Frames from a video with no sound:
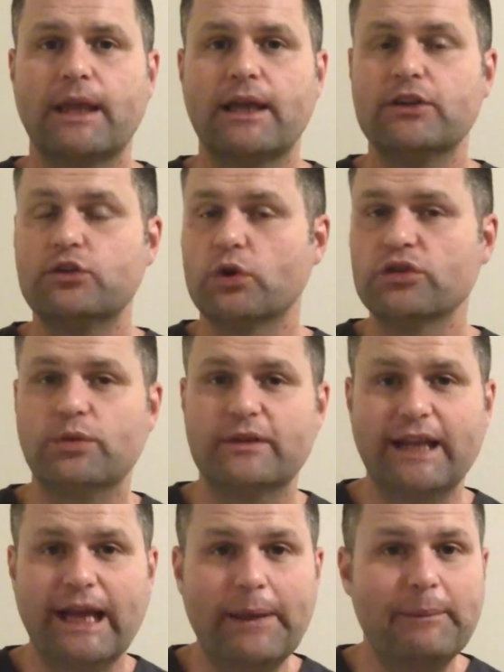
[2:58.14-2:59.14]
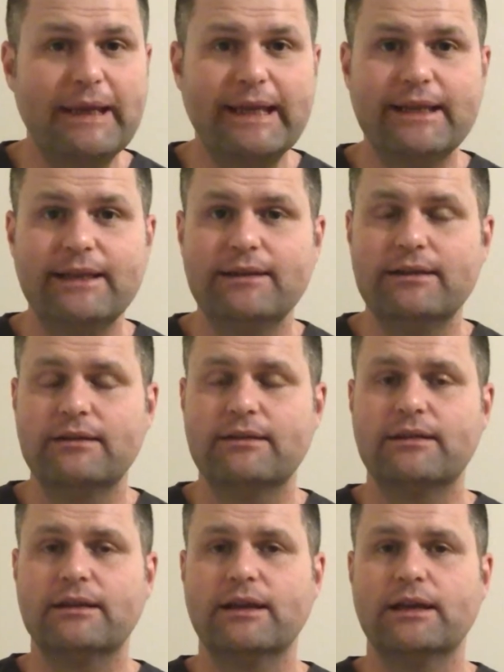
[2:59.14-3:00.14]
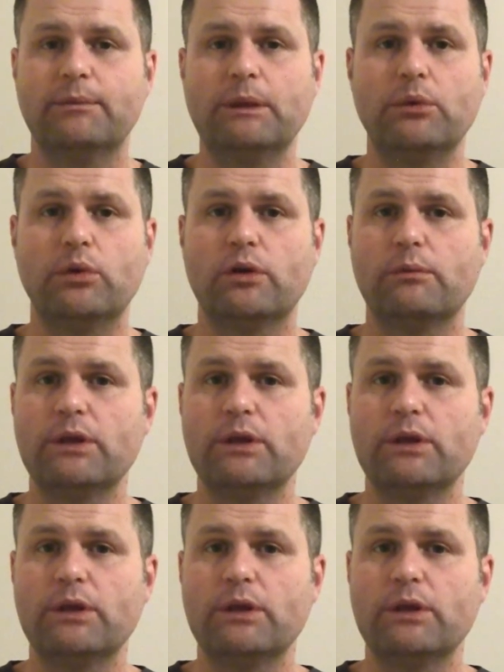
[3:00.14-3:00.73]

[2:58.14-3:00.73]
adults with diabetes, people who are